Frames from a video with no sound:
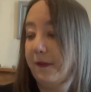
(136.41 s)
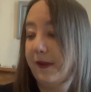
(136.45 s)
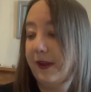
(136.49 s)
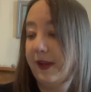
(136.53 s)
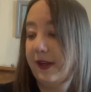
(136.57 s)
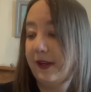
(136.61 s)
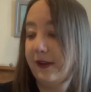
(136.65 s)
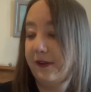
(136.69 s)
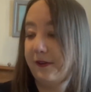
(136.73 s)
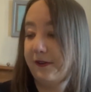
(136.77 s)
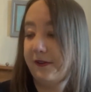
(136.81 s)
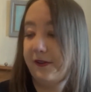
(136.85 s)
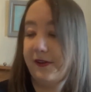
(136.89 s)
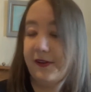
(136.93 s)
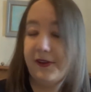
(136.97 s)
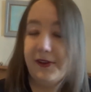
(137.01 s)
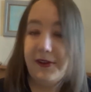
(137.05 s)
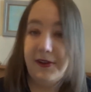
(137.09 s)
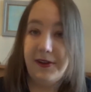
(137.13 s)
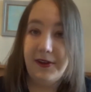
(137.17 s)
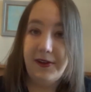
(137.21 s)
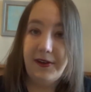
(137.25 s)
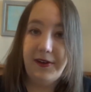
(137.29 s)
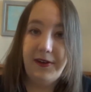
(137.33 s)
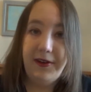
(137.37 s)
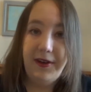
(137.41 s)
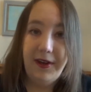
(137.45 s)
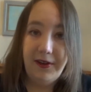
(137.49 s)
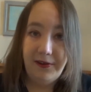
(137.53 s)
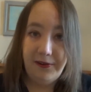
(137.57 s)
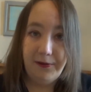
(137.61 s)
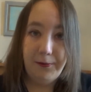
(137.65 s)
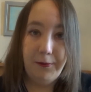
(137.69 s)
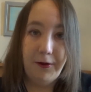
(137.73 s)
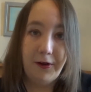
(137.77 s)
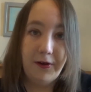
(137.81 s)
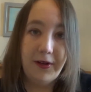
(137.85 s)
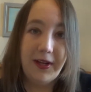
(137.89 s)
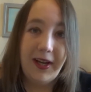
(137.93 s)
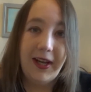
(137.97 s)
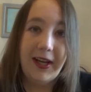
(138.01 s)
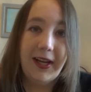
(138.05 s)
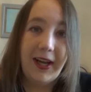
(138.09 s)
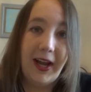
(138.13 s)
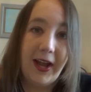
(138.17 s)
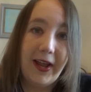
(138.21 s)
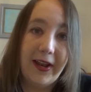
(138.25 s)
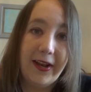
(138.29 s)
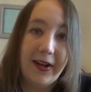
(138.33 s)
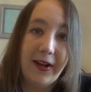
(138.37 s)
is this one.
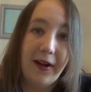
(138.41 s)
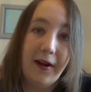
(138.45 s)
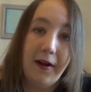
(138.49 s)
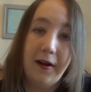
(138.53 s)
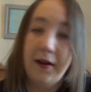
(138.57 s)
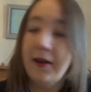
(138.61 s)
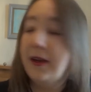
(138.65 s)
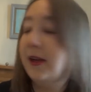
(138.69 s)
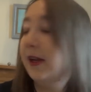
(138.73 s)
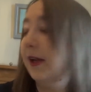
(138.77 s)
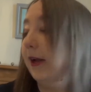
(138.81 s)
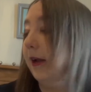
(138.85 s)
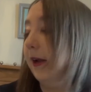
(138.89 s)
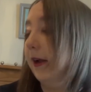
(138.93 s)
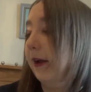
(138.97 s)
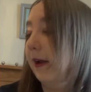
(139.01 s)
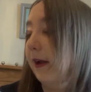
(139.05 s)
Again, I